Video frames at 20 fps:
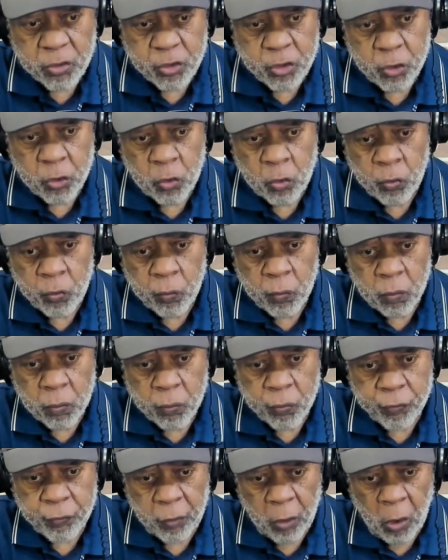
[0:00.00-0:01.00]
to
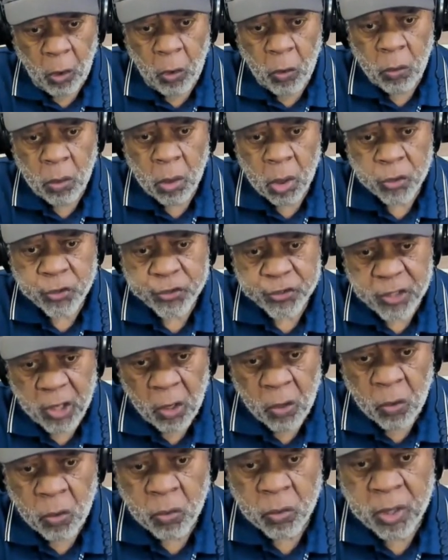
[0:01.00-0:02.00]
throw a
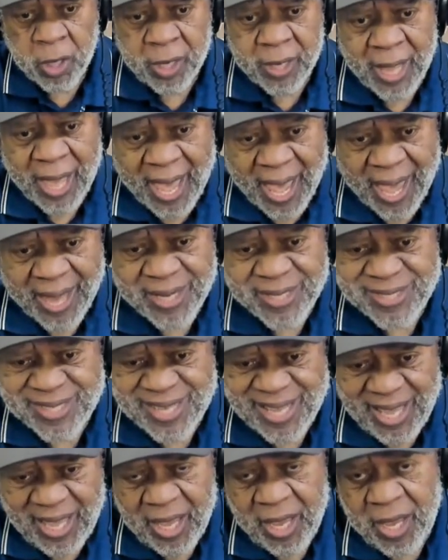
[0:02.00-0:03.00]
stone and hide his
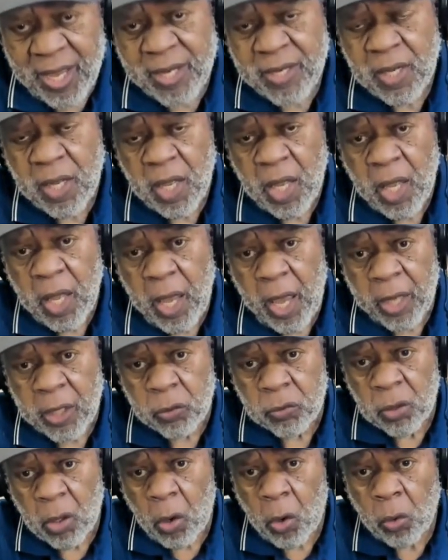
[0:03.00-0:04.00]
hand and
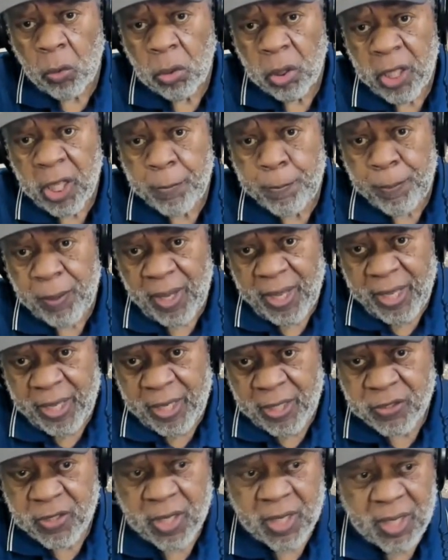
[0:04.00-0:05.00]
the role it
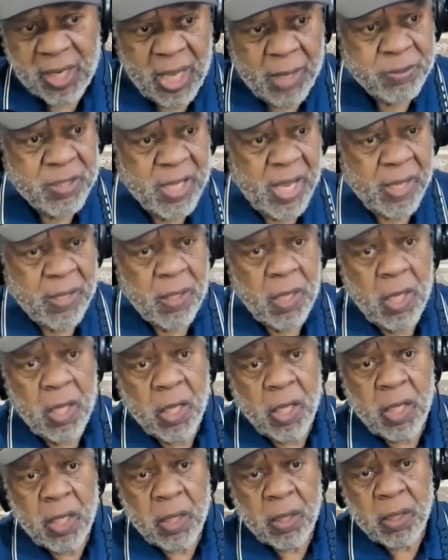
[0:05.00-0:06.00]
plays. It claims that
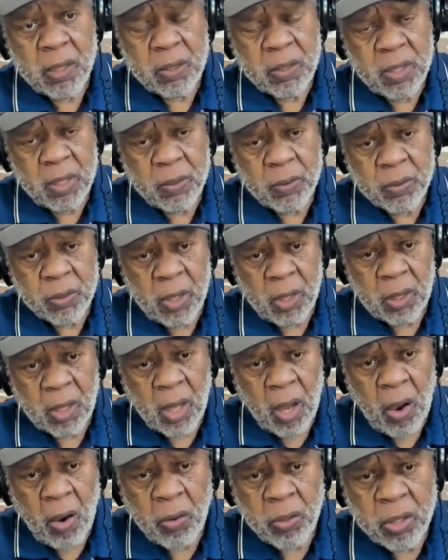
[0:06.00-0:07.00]
the, the
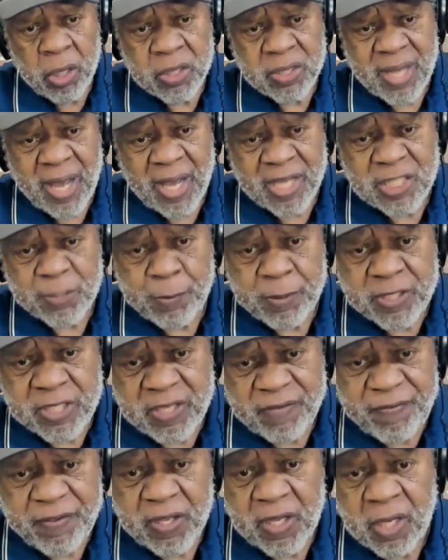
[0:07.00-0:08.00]
law is not
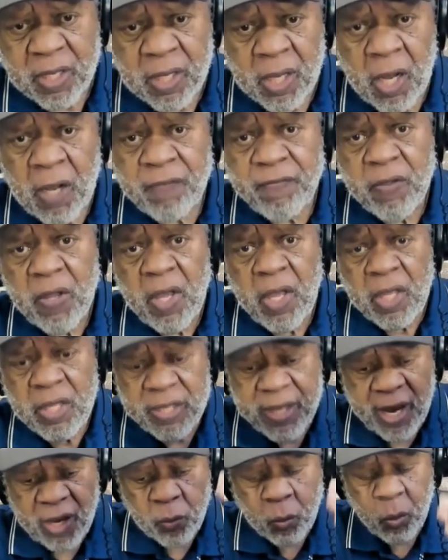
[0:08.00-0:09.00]
specific enough,
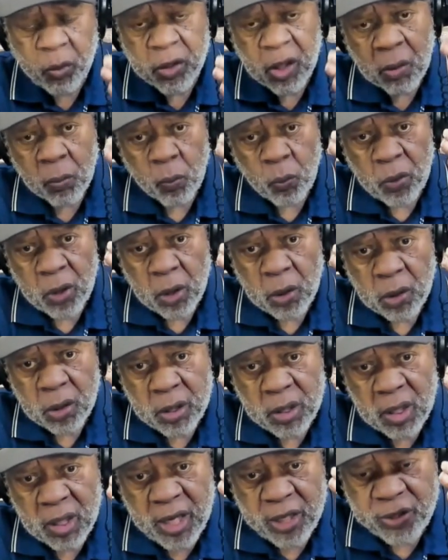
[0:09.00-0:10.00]
yet when
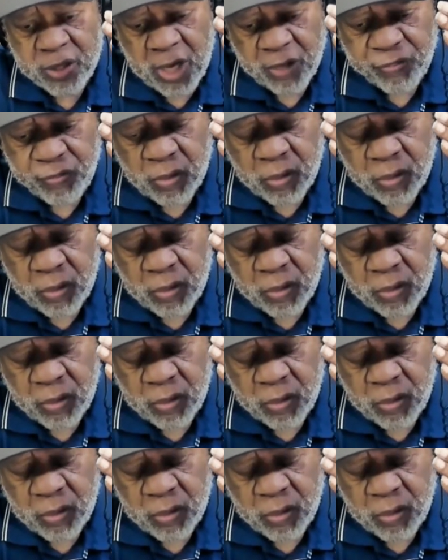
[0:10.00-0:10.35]
the, yet